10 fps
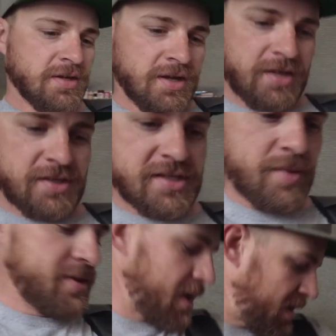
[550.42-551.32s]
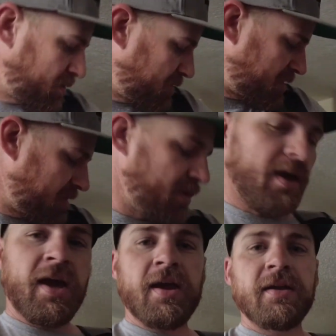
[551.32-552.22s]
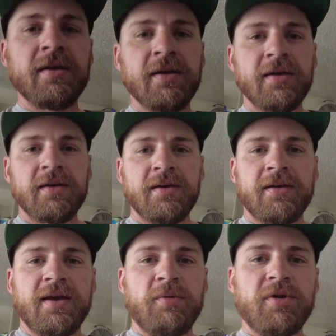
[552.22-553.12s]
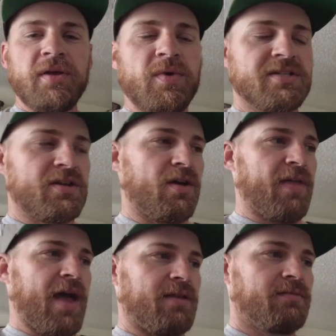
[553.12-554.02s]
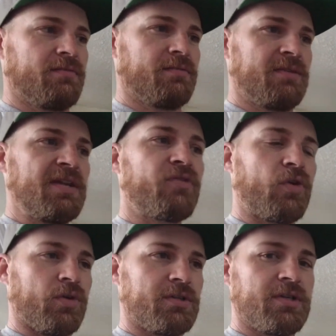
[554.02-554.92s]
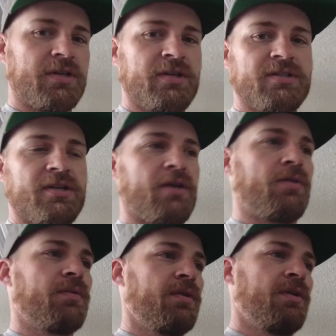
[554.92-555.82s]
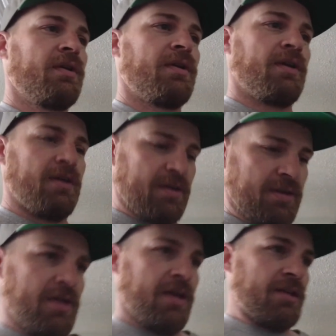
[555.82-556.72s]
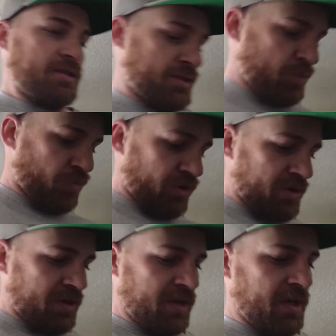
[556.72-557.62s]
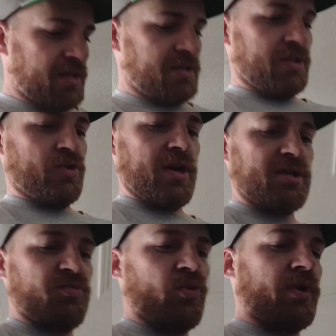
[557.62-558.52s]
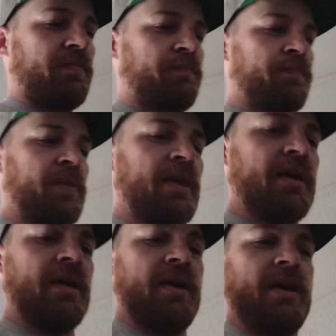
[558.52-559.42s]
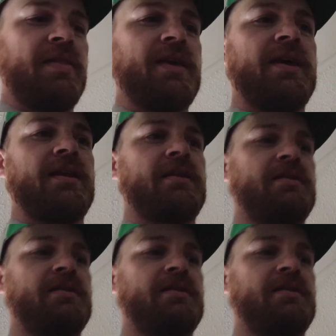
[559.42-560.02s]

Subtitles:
at the same time, and it really wasn't all that difficult. So it's super easy to transport. And then